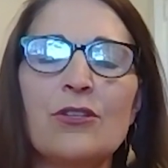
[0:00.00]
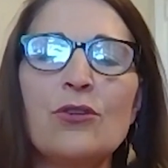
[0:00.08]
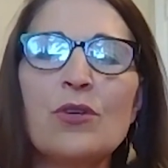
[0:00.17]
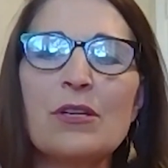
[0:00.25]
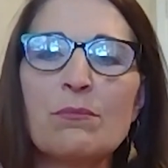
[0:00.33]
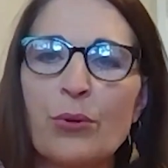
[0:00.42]

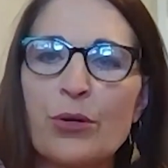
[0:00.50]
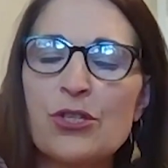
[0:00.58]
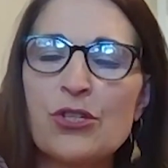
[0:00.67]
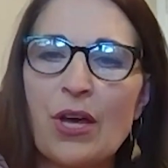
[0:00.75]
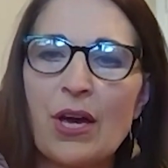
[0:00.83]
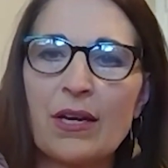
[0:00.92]
you can
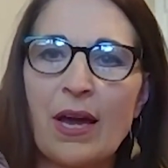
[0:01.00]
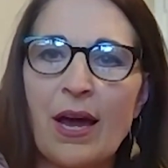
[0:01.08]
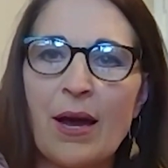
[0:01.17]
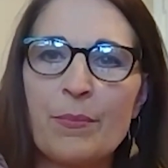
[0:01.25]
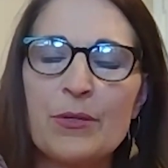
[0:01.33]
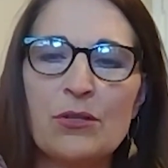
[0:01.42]
bridge that
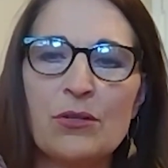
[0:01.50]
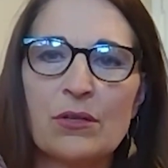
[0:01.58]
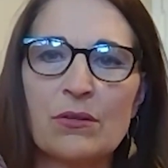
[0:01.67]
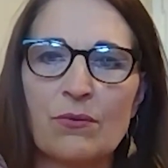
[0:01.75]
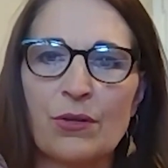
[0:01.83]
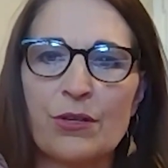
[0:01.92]
gap and you
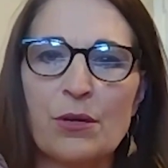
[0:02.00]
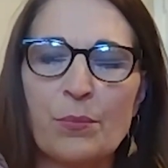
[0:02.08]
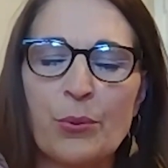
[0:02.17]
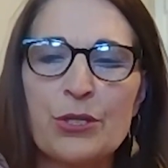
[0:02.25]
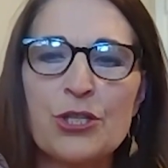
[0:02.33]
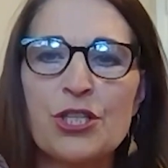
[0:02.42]
can really
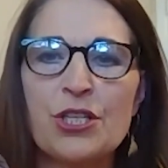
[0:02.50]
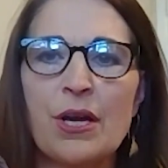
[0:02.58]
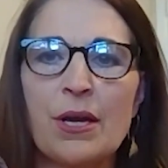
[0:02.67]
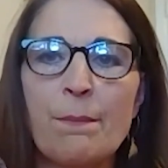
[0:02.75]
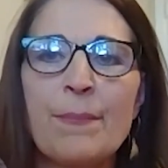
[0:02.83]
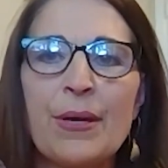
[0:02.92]

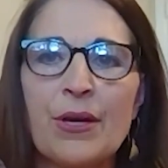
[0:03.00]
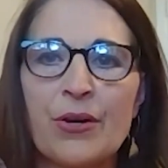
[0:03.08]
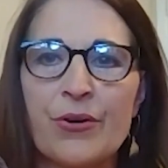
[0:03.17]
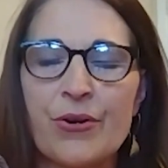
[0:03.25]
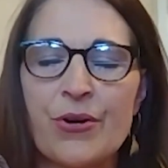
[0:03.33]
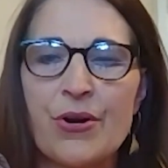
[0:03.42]
appreciate
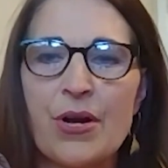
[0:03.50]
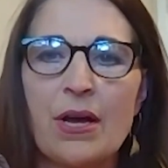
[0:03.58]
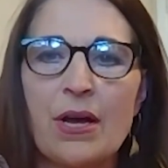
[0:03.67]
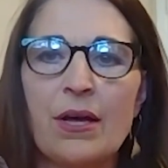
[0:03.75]
better